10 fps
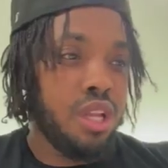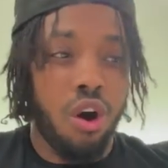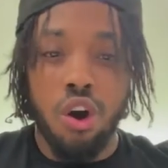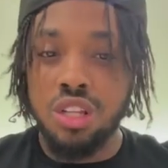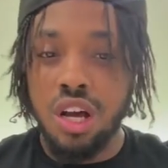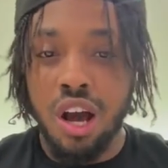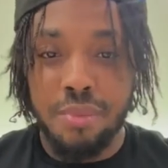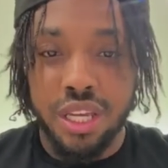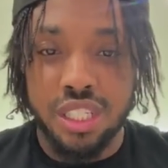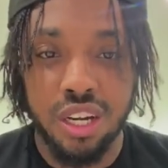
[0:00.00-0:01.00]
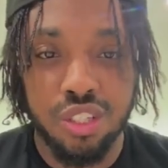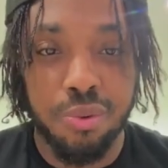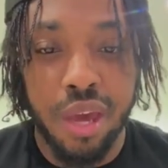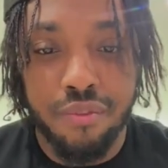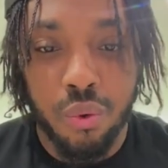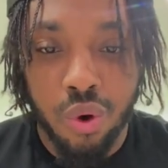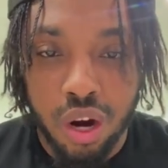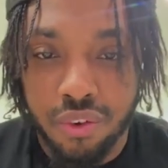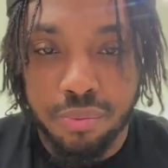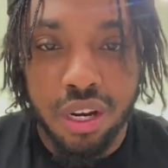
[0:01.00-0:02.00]
all the um interns we be having
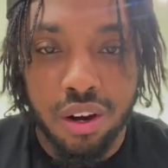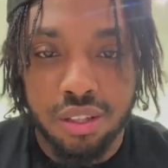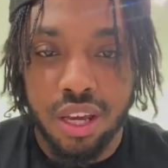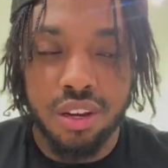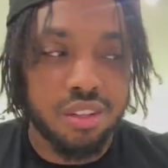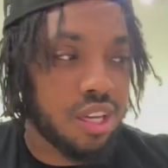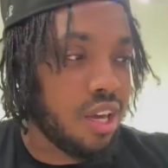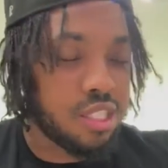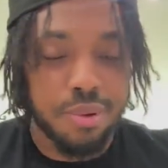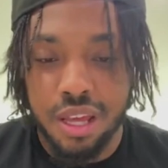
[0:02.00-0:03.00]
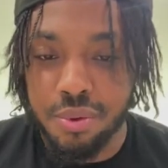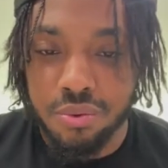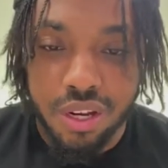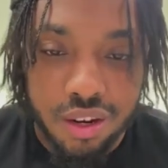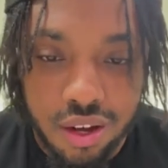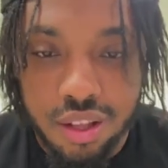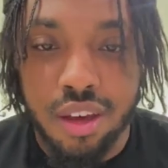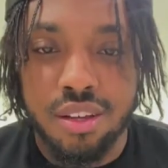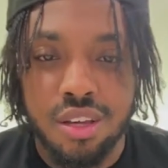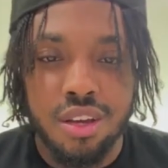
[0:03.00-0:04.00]
work would have been all that, all the henchmen they be with and all
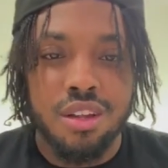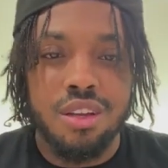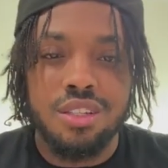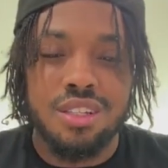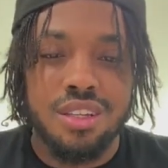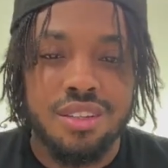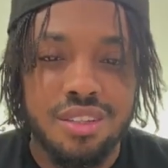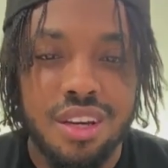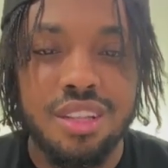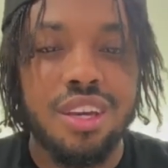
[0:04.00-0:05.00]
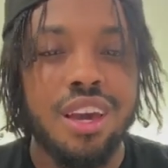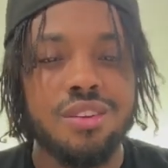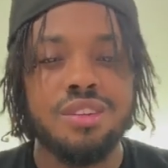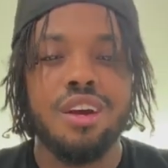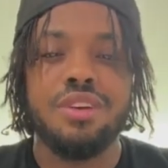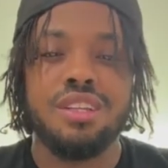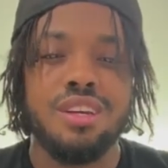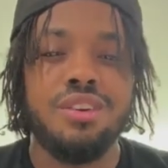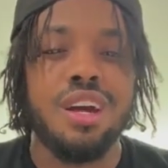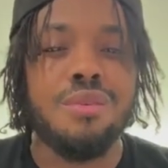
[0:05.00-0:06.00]
that. Listen, let us handle everything.
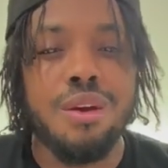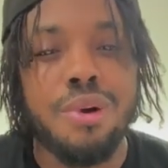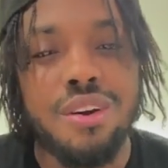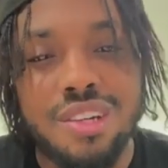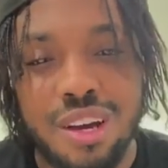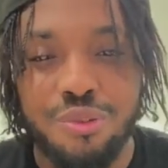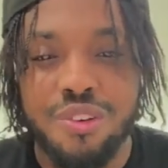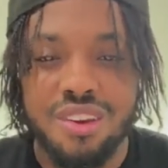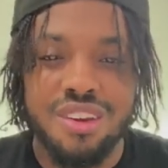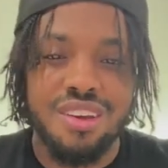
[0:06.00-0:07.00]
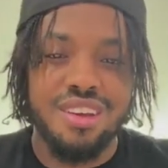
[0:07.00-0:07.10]
You ain't gotta worry about nothing.